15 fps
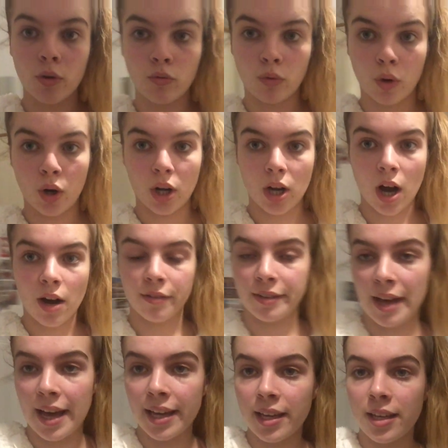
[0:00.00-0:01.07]
raw
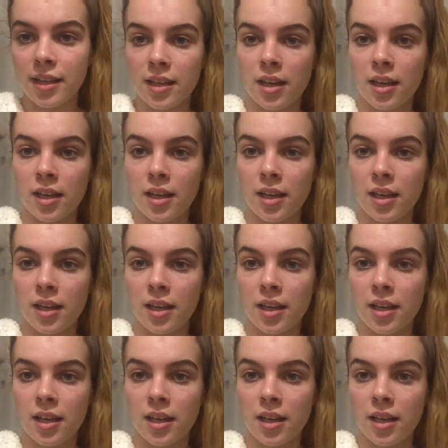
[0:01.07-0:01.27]
agave,